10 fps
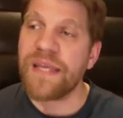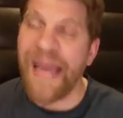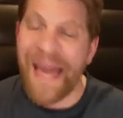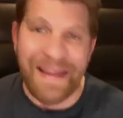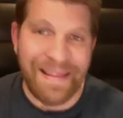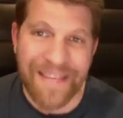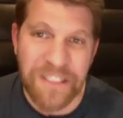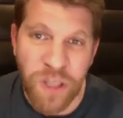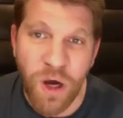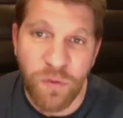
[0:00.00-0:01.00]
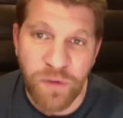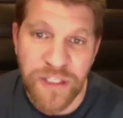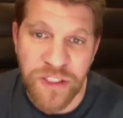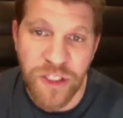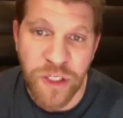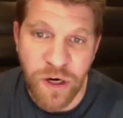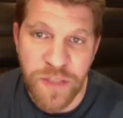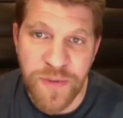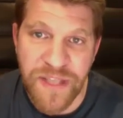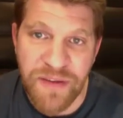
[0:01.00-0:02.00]
and this hopefully is an
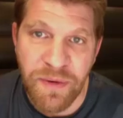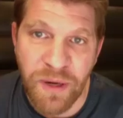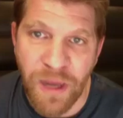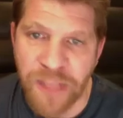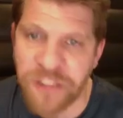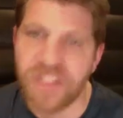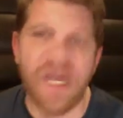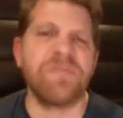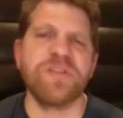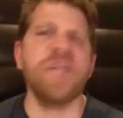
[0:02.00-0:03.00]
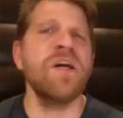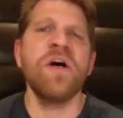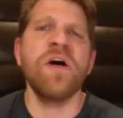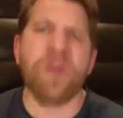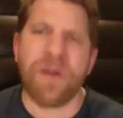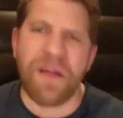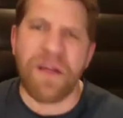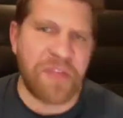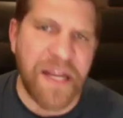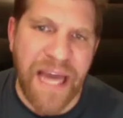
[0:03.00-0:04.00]
encouragement to everybody watching this. Obviously, you're an
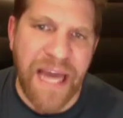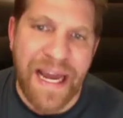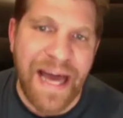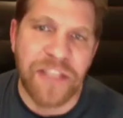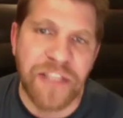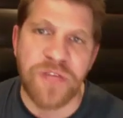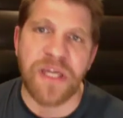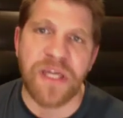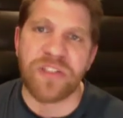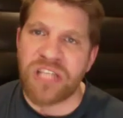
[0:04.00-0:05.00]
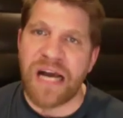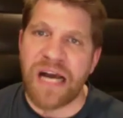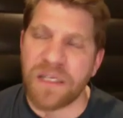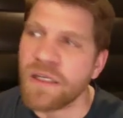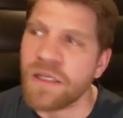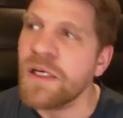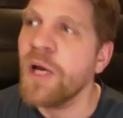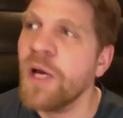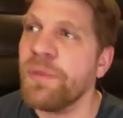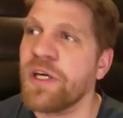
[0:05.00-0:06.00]
athletic guy. I actually think soccer,
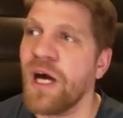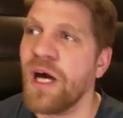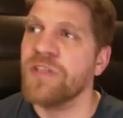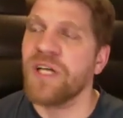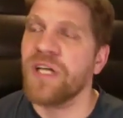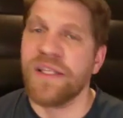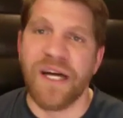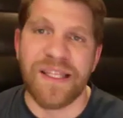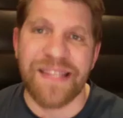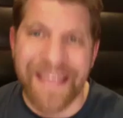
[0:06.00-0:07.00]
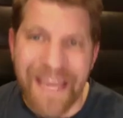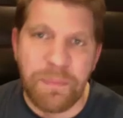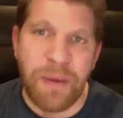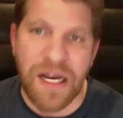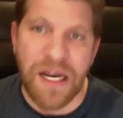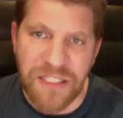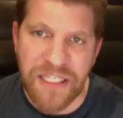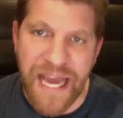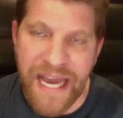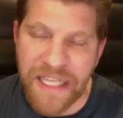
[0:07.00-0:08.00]
because the kickboxing
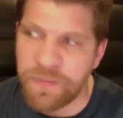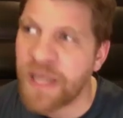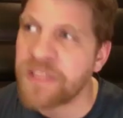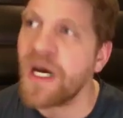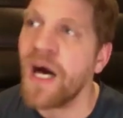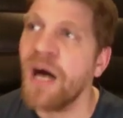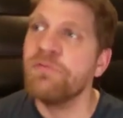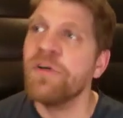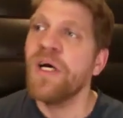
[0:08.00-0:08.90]
aspect of